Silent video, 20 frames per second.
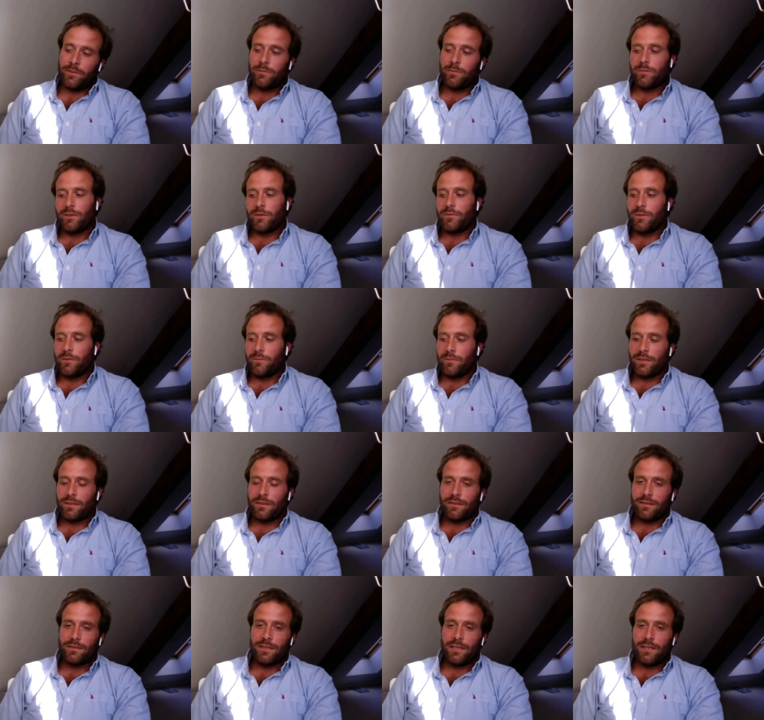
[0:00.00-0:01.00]
Apple more from the
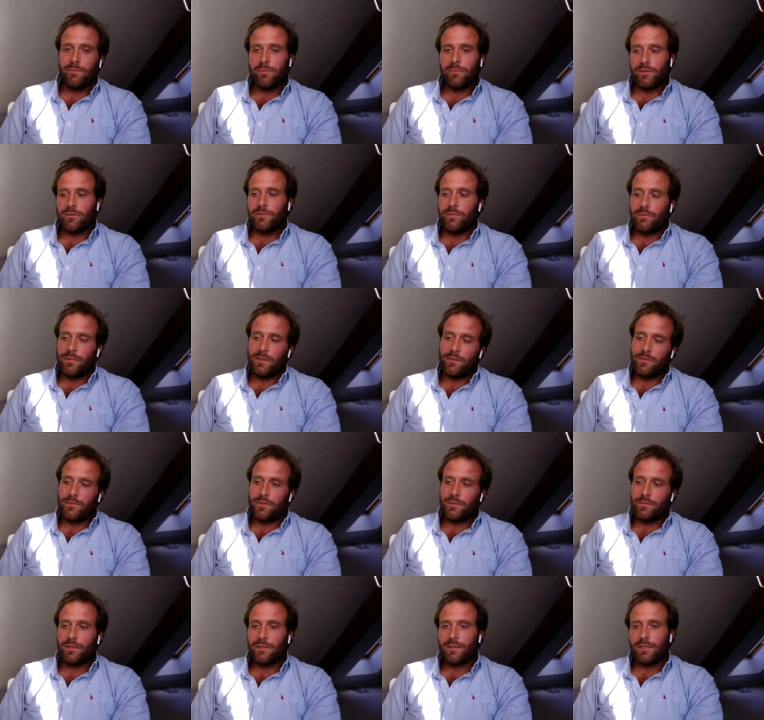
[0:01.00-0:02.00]
design, but maybe
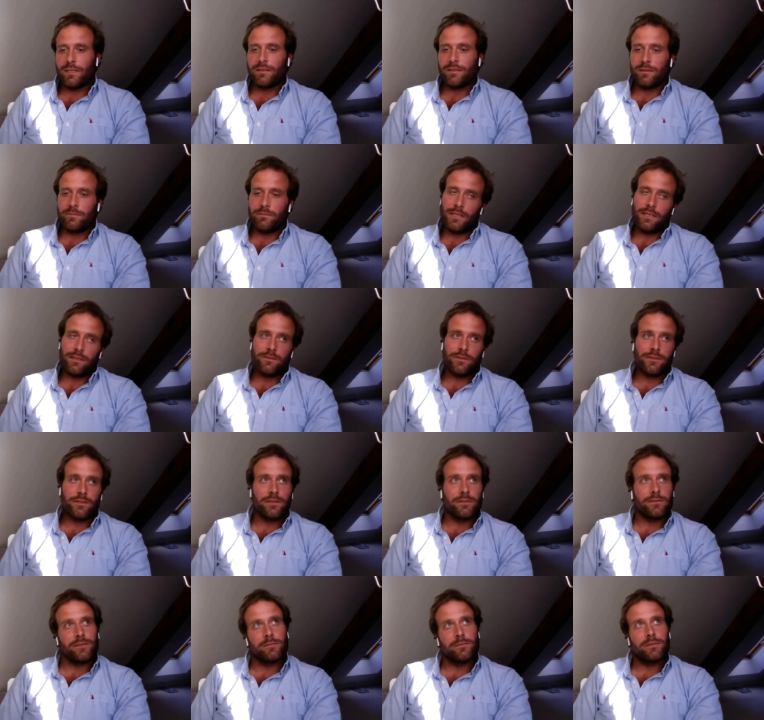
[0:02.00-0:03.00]
from the technique,
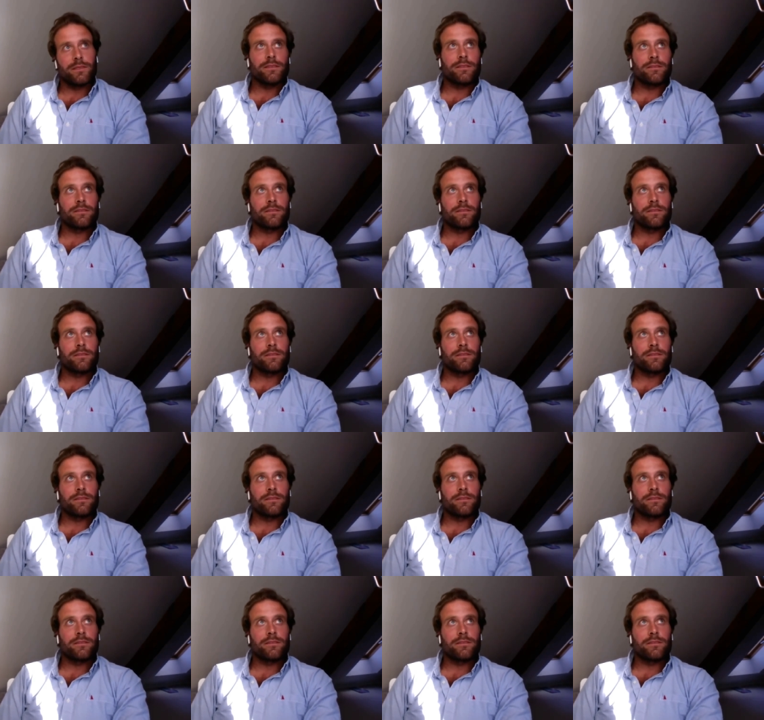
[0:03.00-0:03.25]
Microsoft is